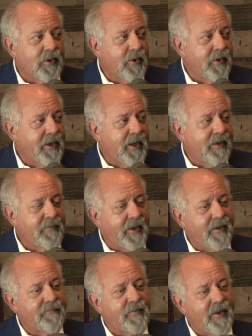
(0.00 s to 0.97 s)
on it.
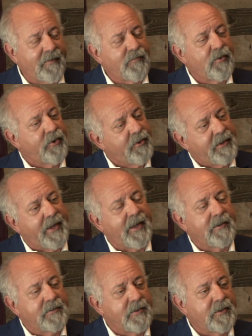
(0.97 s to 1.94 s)
I've learned
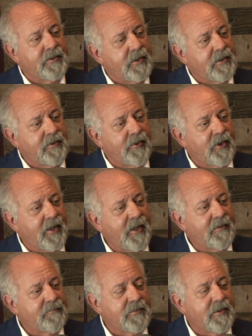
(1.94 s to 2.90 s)
that. You
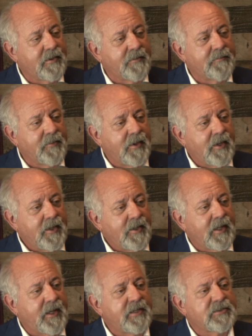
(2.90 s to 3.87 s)
can't
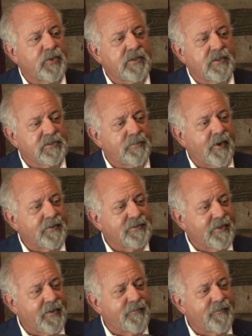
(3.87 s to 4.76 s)
sweat the small stuff.